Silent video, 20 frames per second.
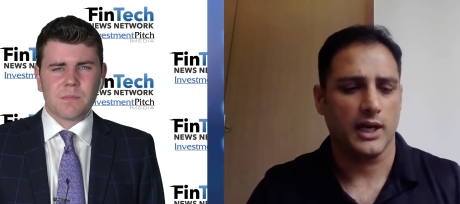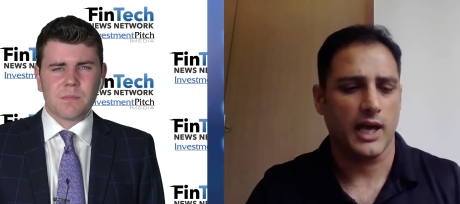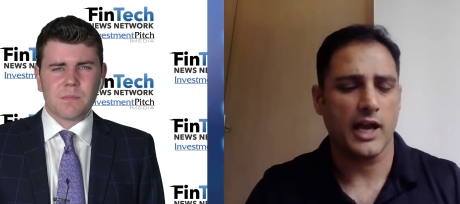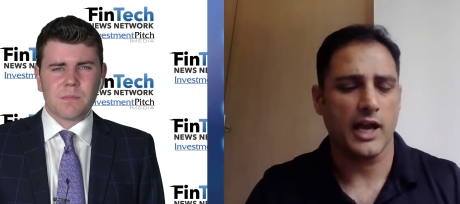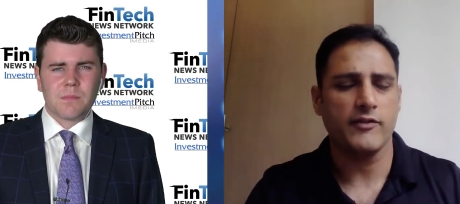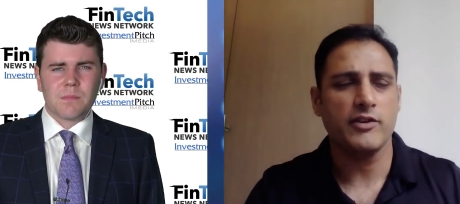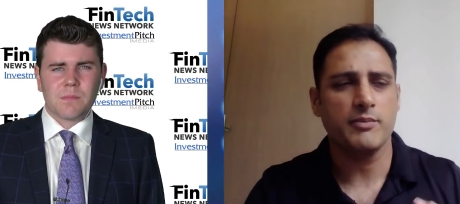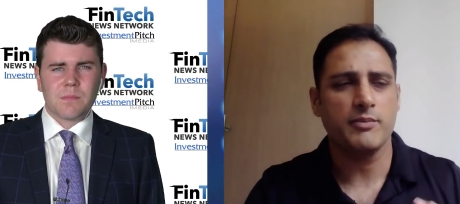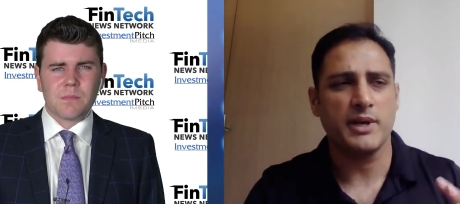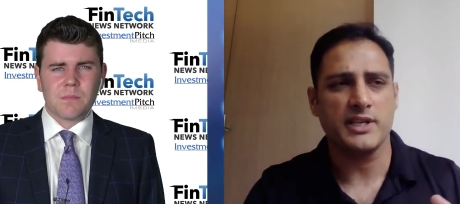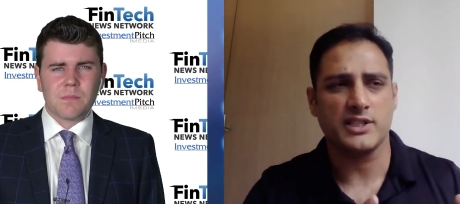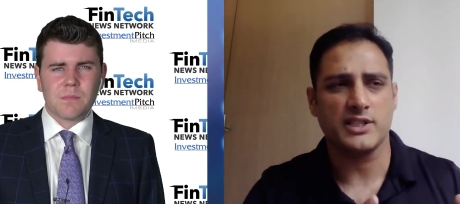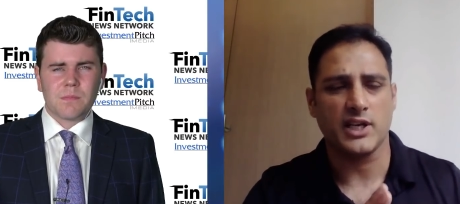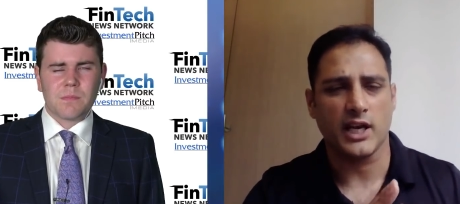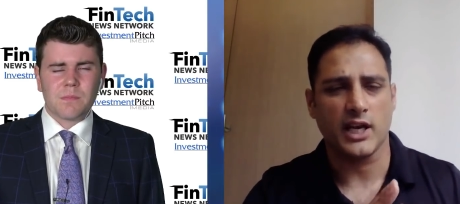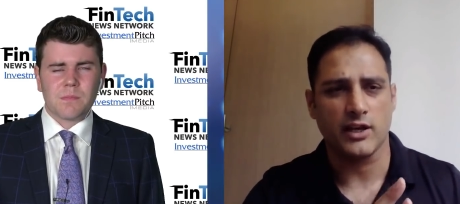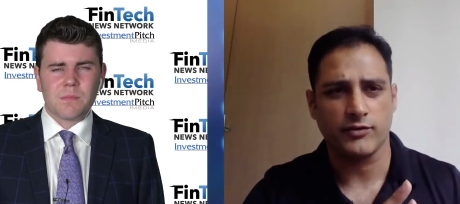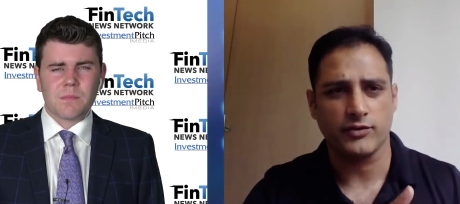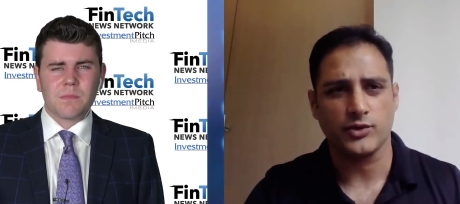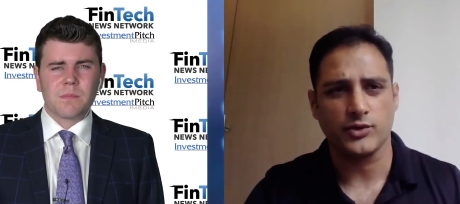Speaker 1: everybody's
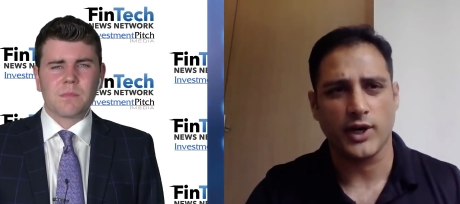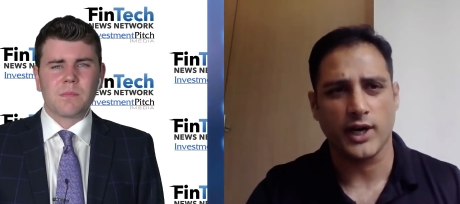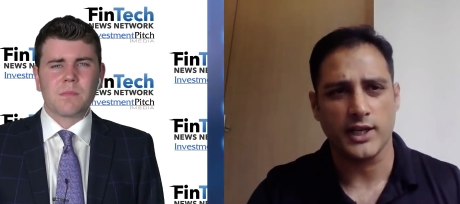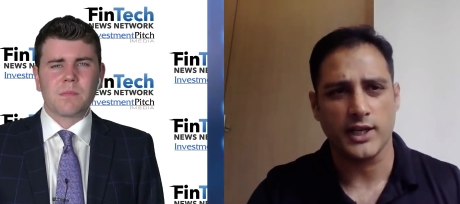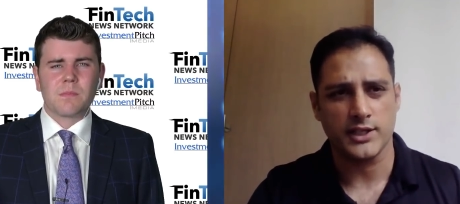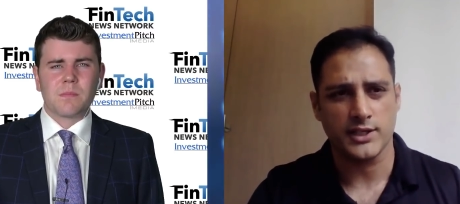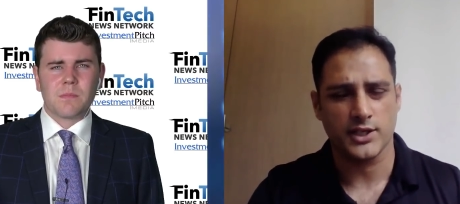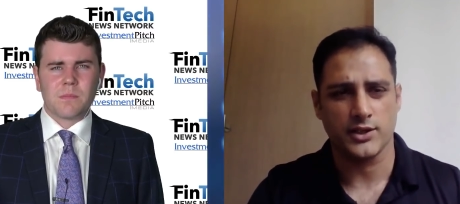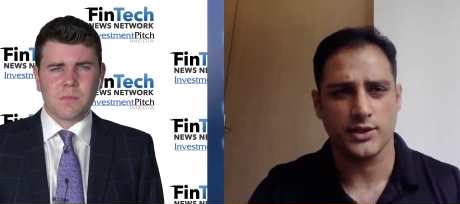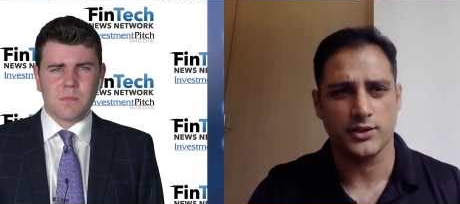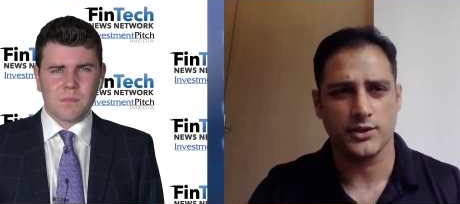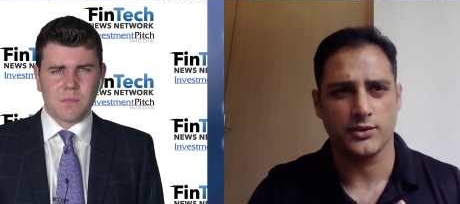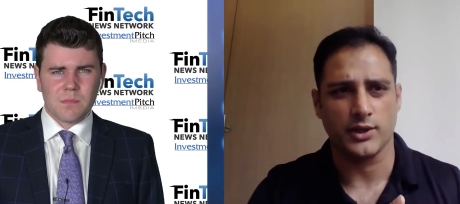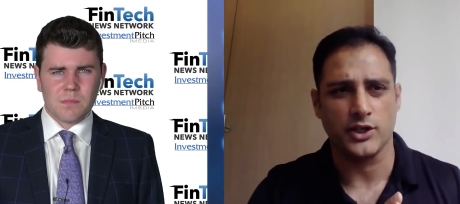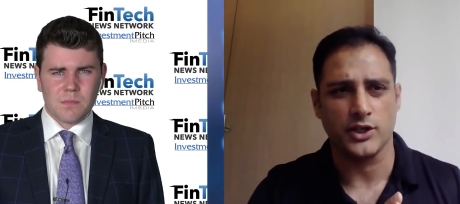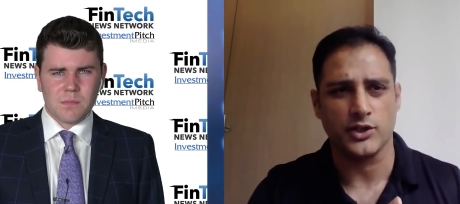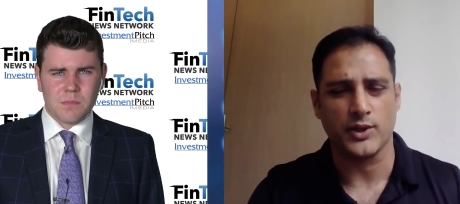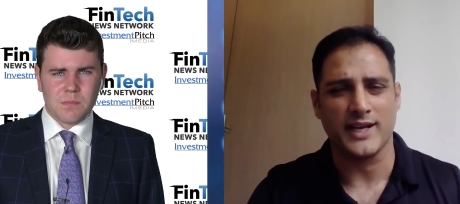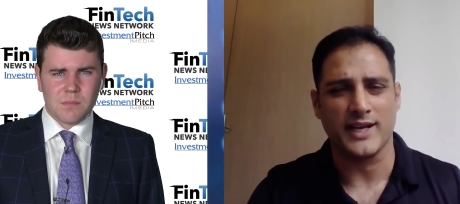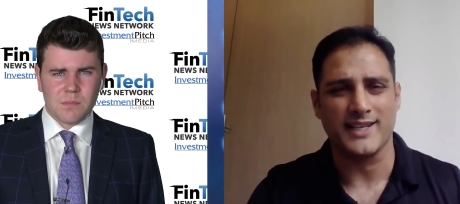kind of trying to
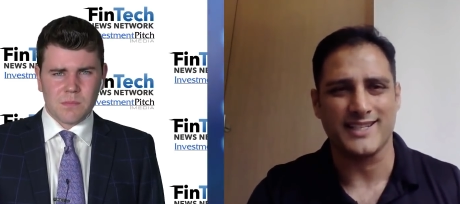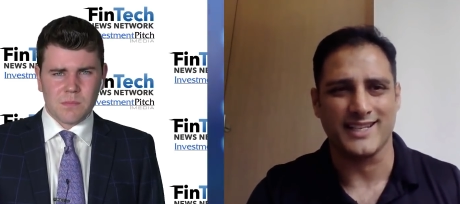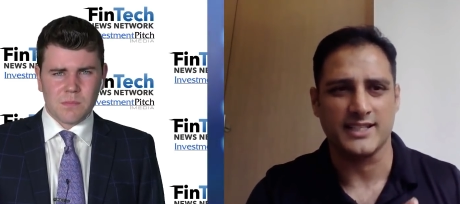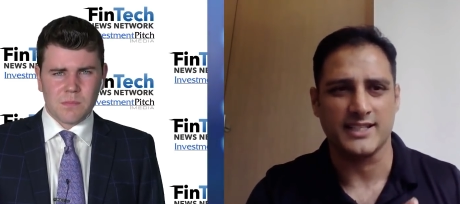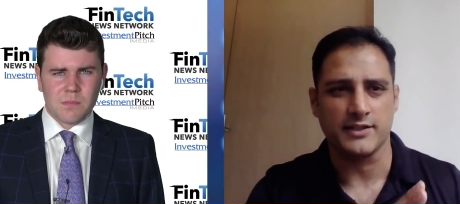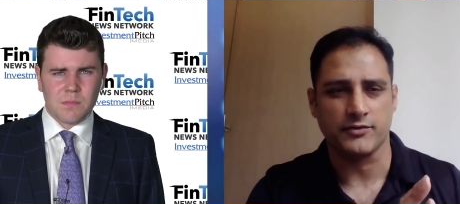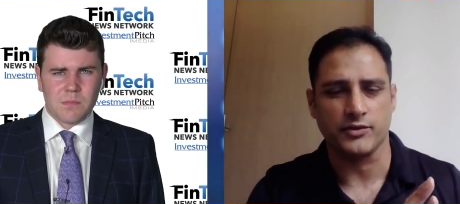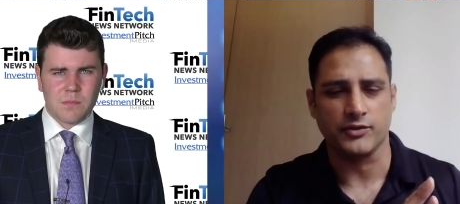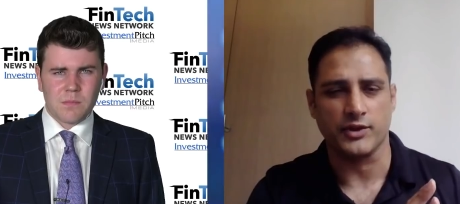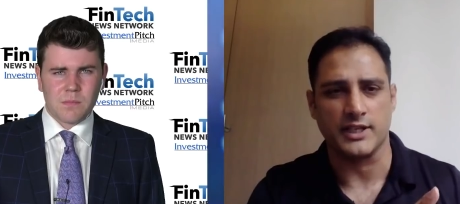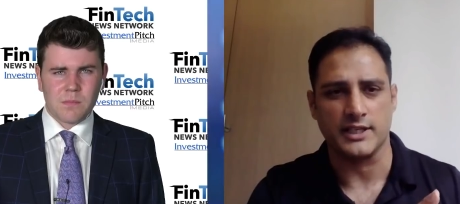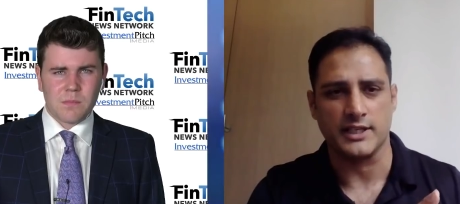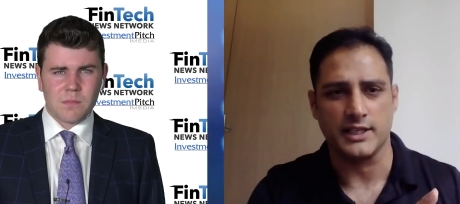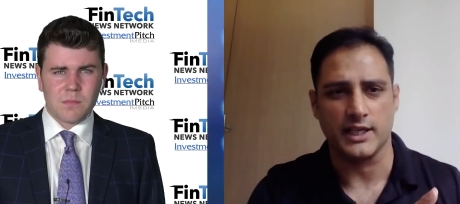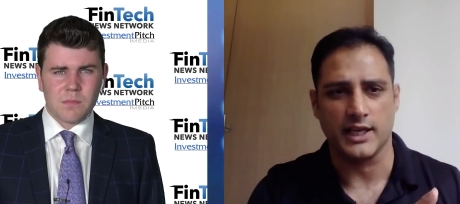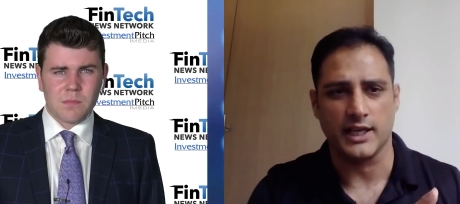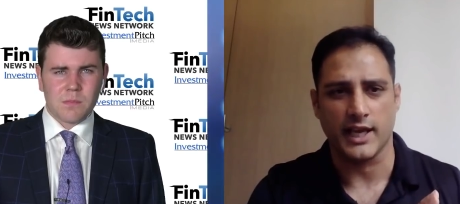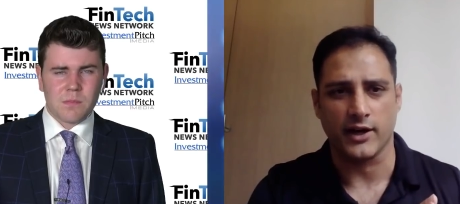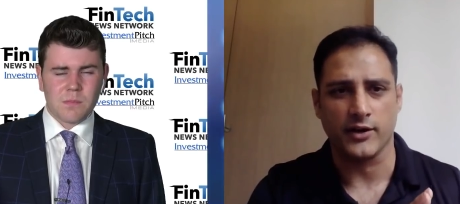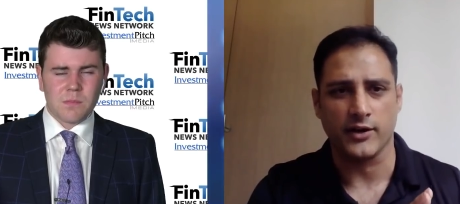address a different
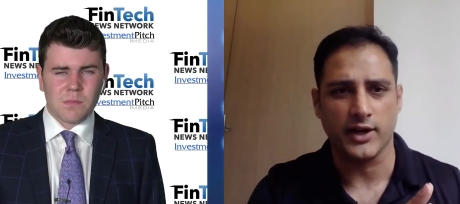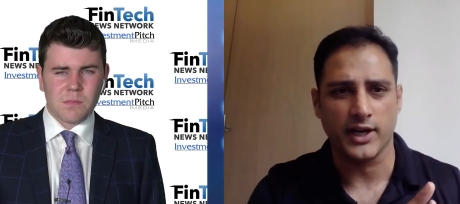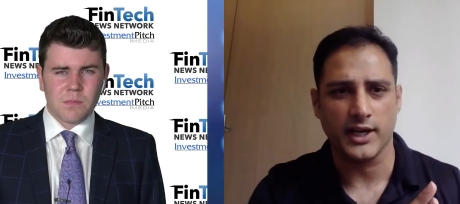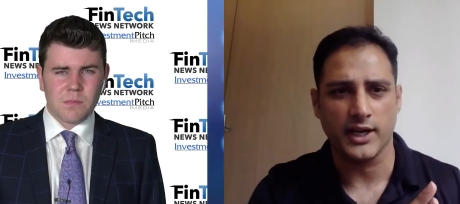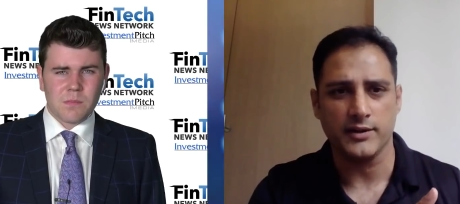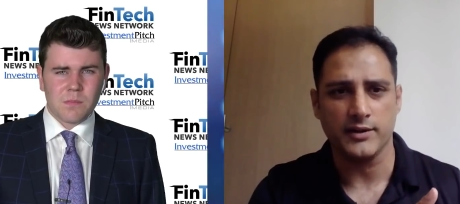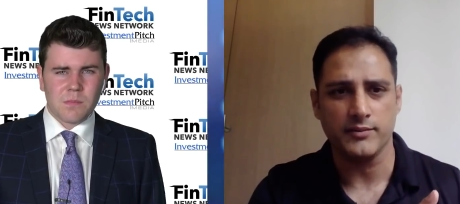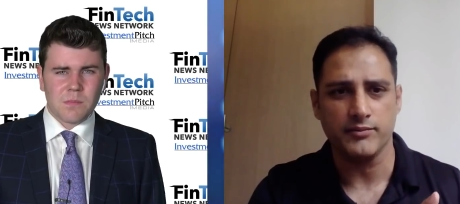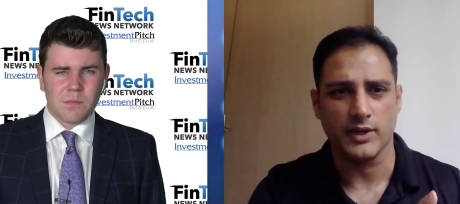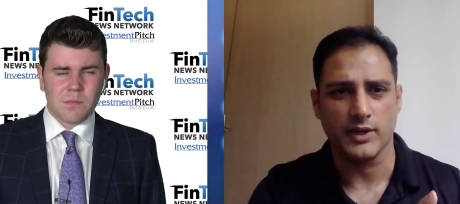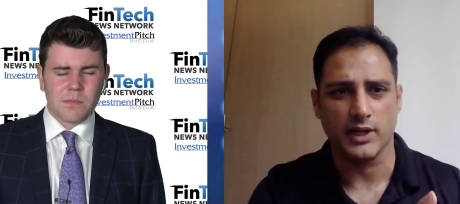area.